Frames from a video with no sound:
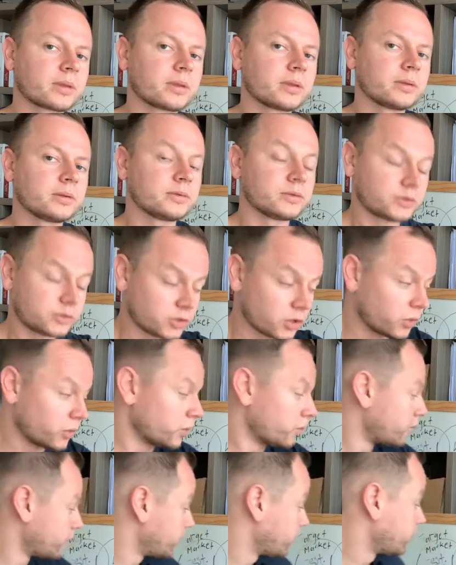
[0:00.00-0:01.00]

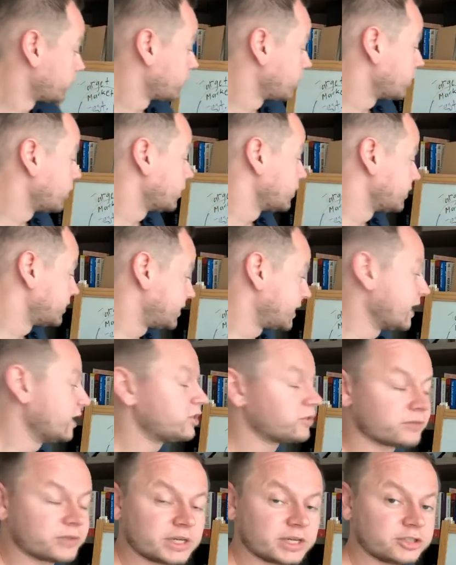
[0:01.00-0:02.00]
So, stage
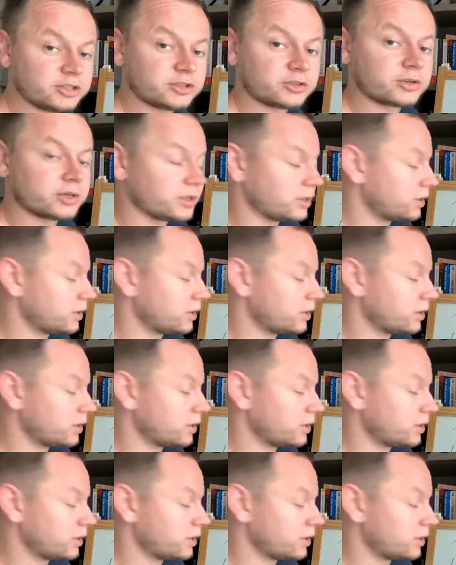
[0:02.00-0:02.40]
of their journey.